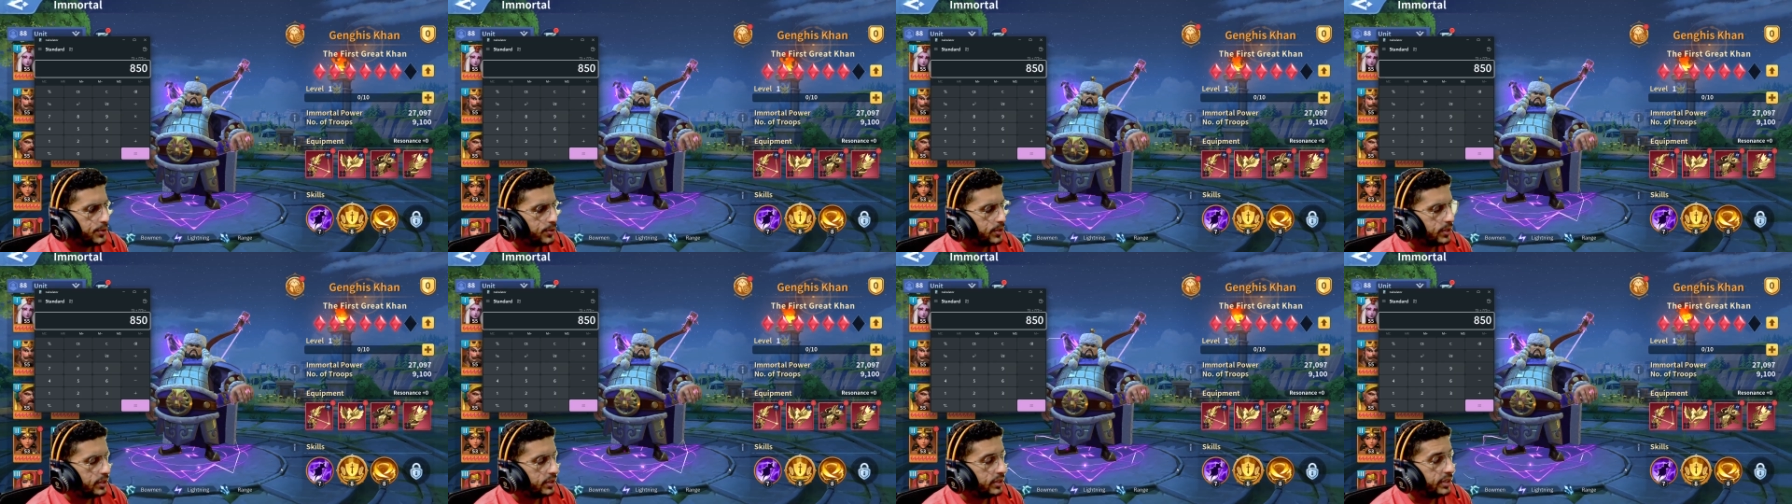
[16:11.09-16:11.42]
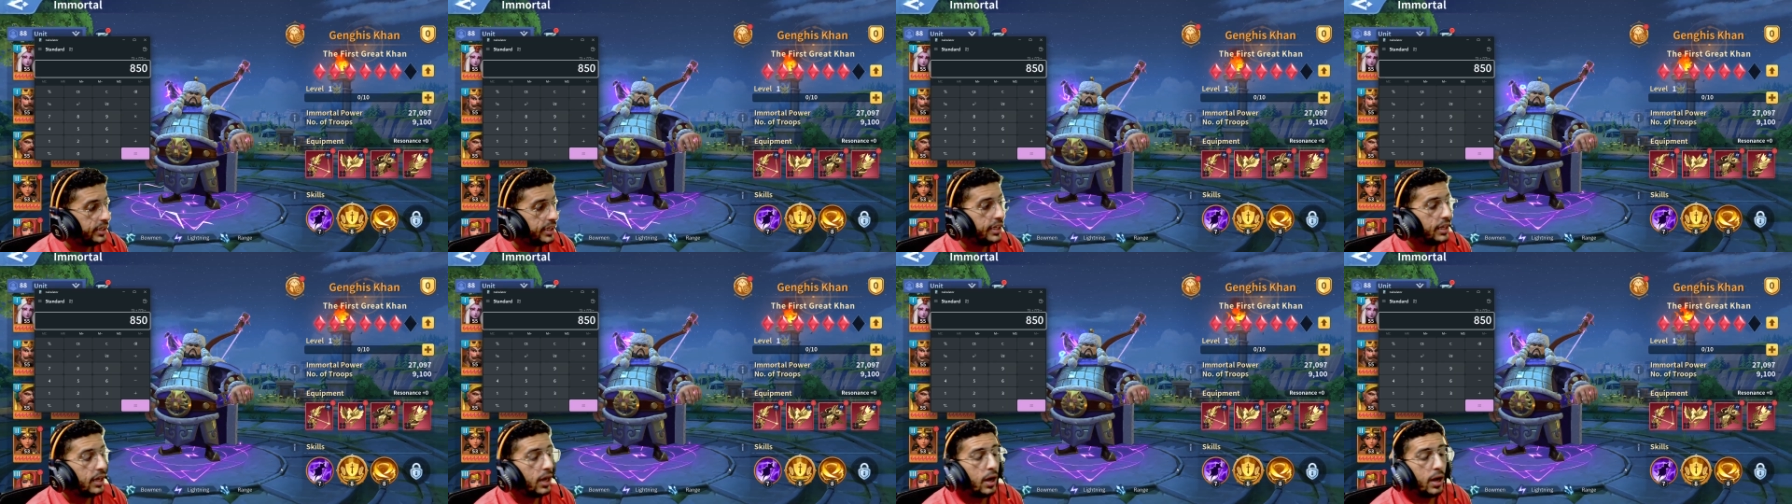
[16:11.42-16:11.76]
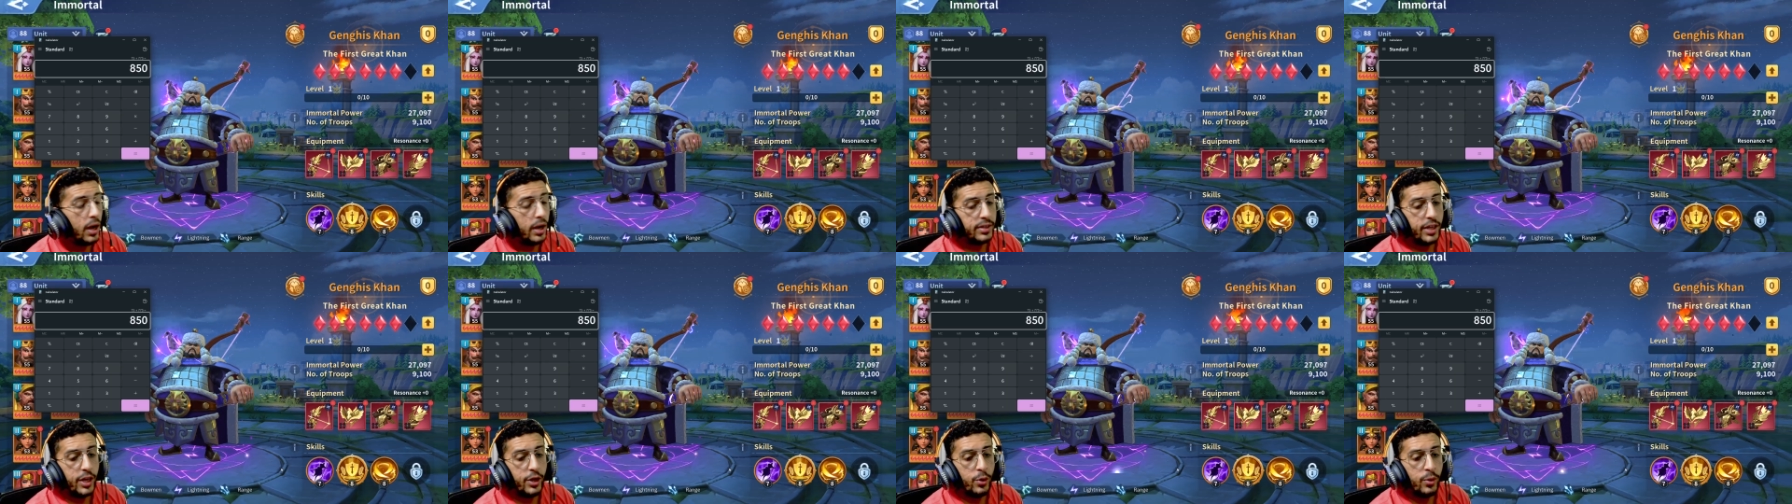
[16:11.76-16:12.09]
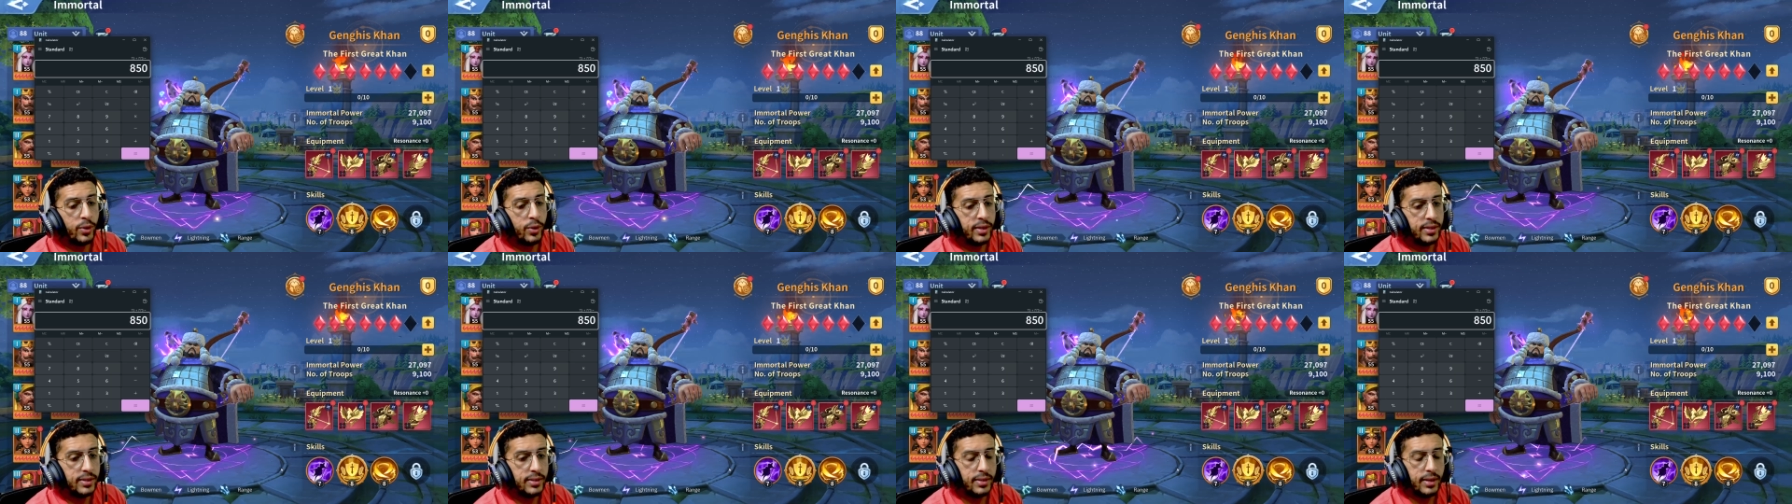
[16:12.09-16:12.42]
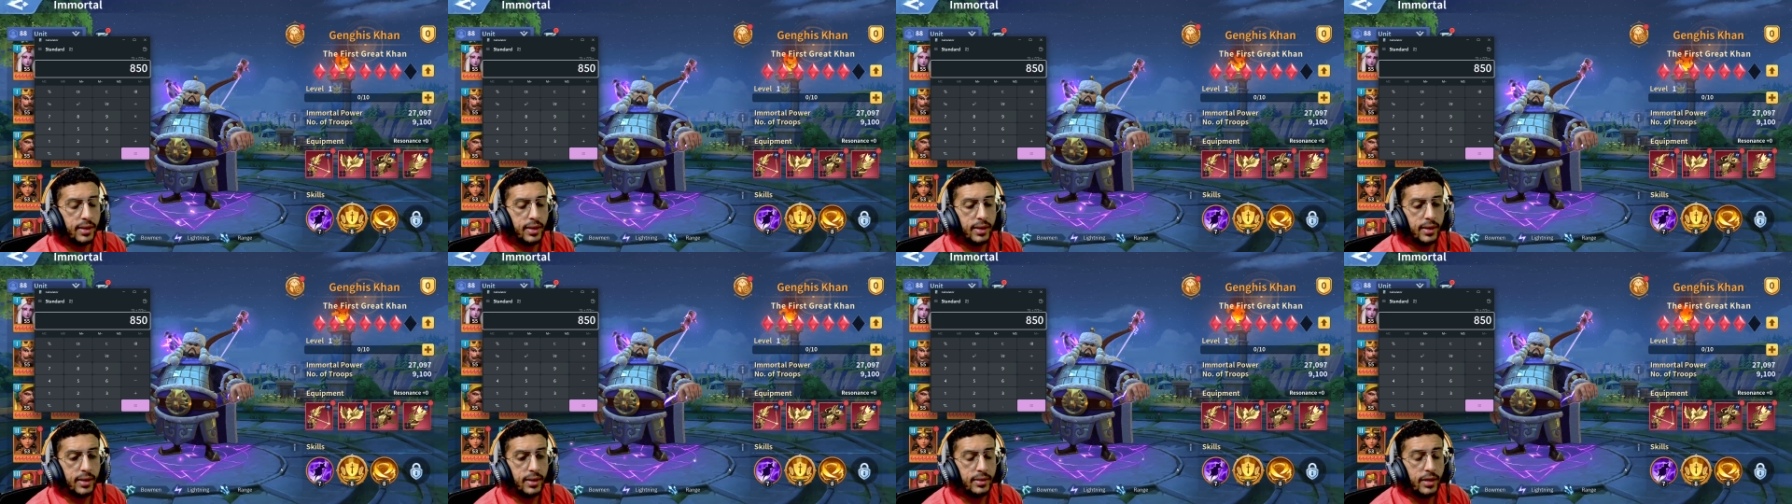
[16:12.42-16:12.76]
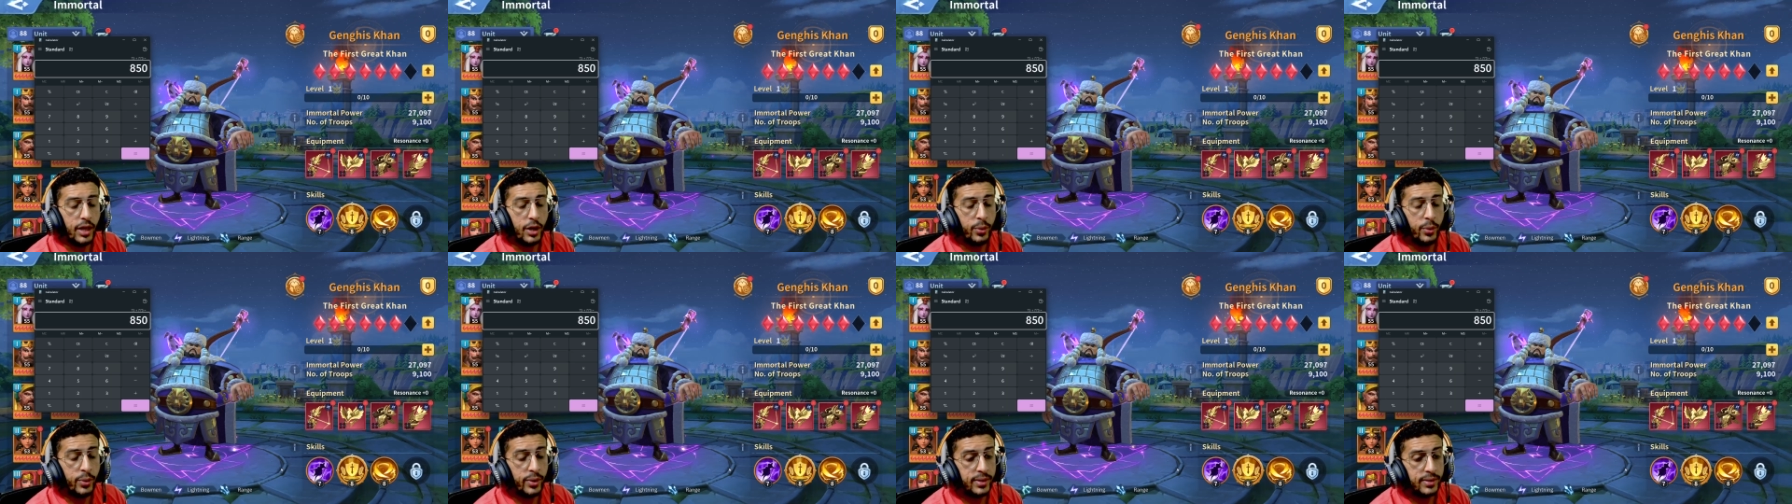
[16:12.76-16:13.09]
The unit
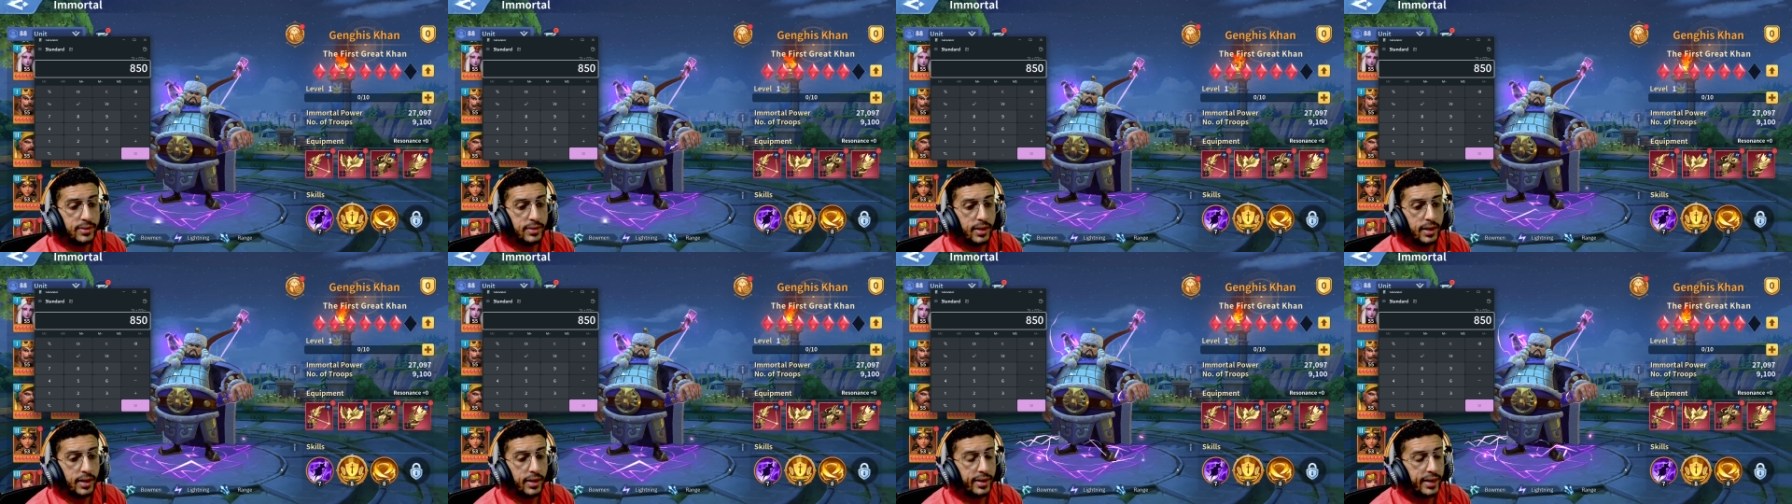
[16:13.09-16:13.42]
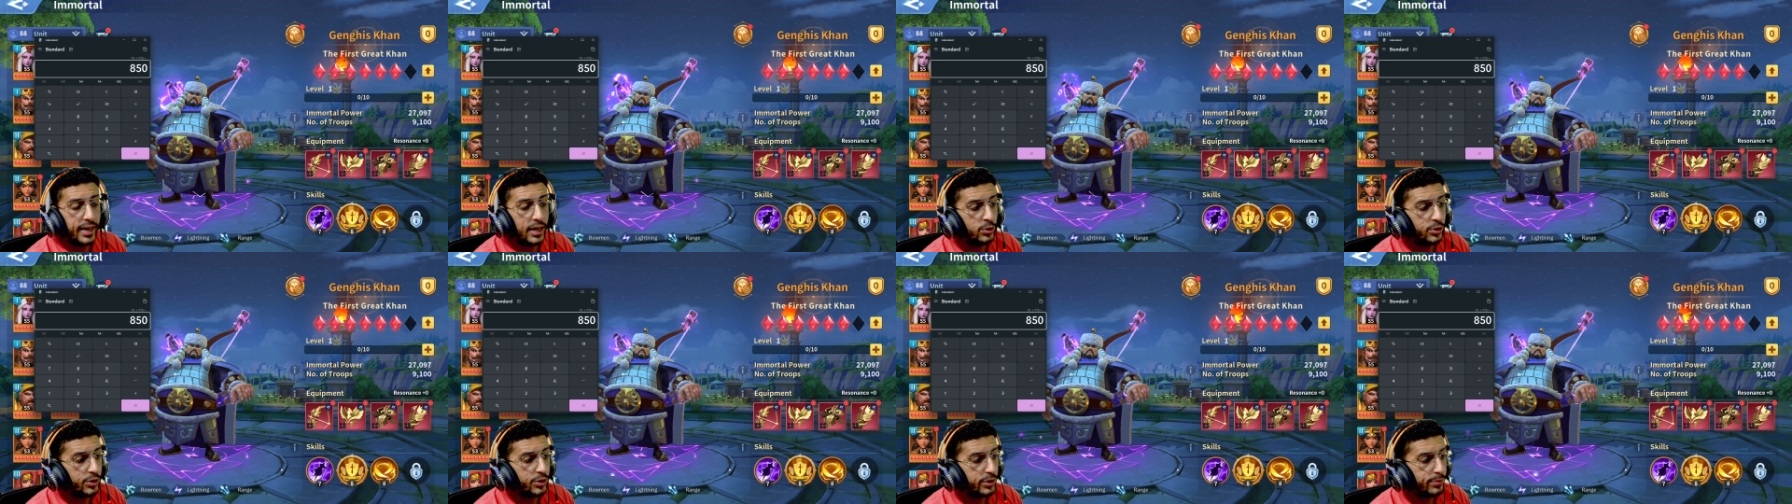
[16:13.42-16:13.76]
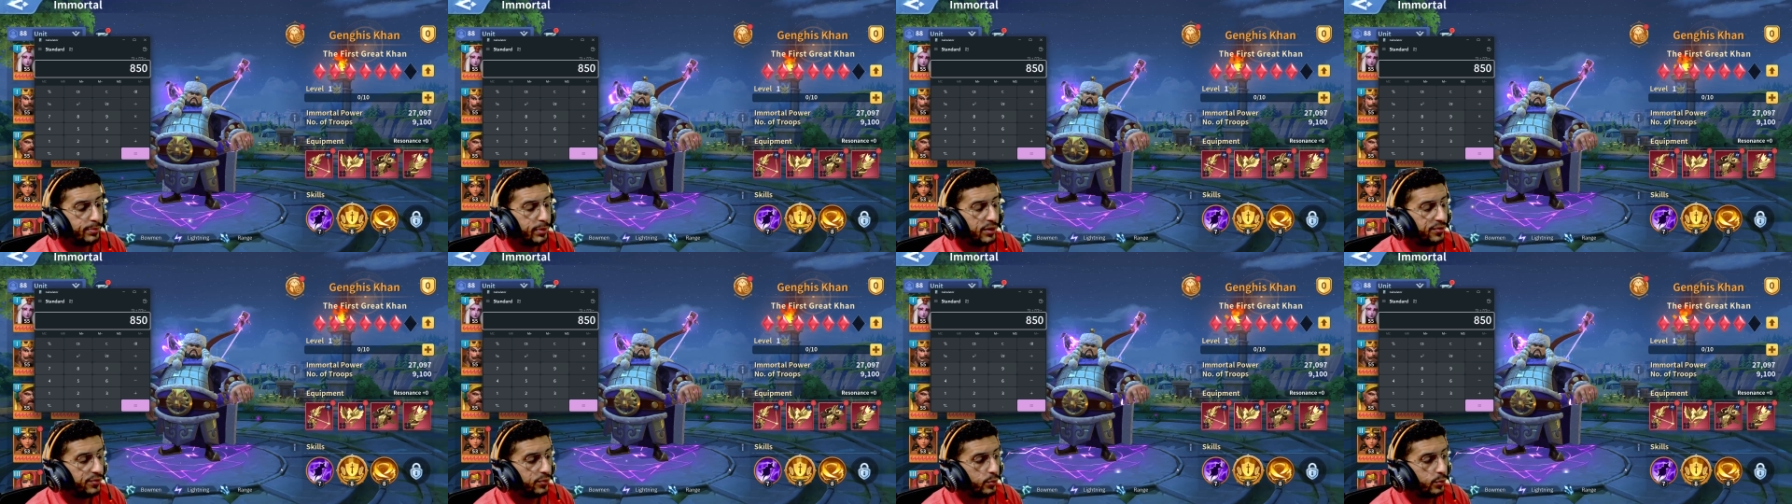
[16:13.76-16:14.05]
counter buff,